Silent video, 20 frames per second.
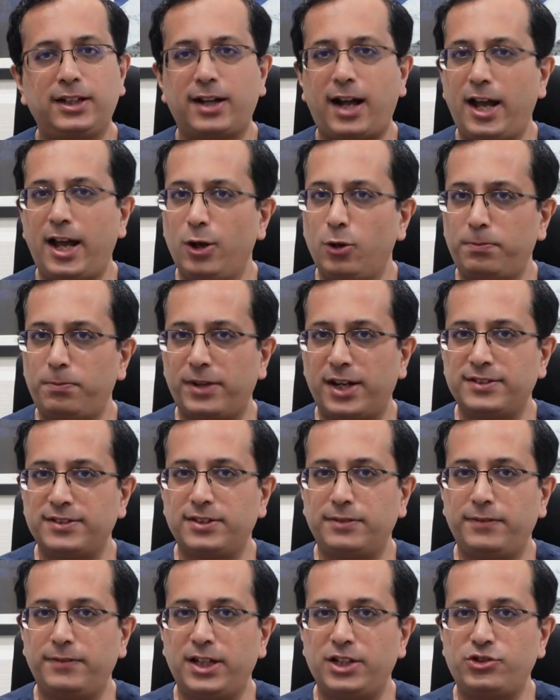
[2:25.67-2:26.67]

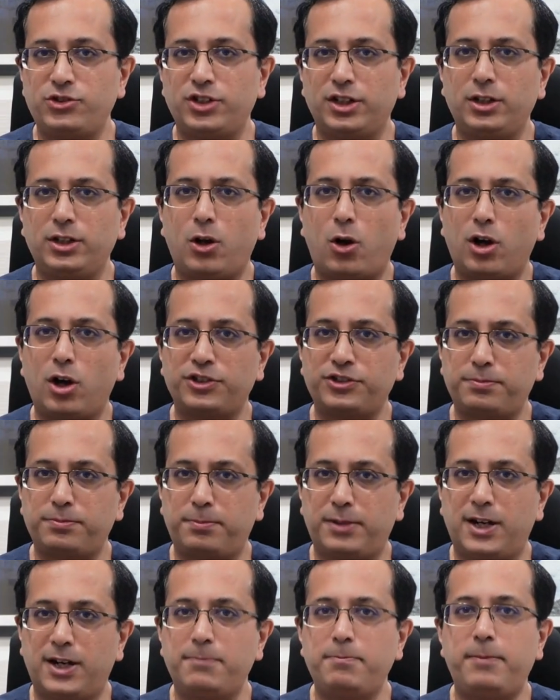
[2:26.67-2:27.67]
cryopreservation or
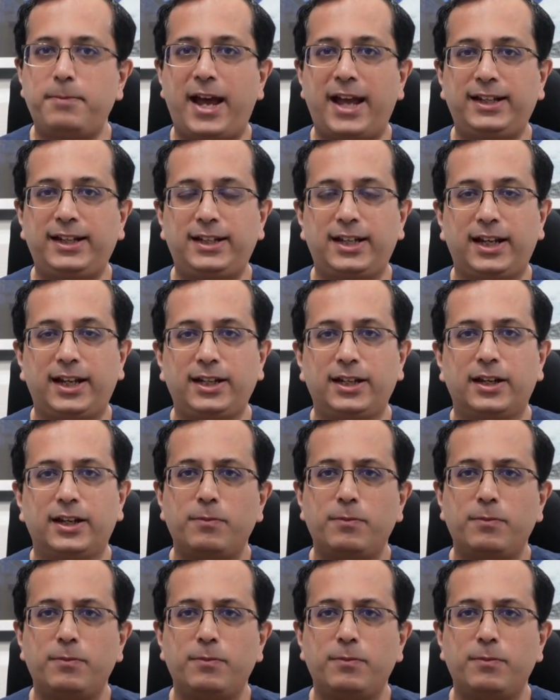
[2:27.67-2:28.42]
sperm banking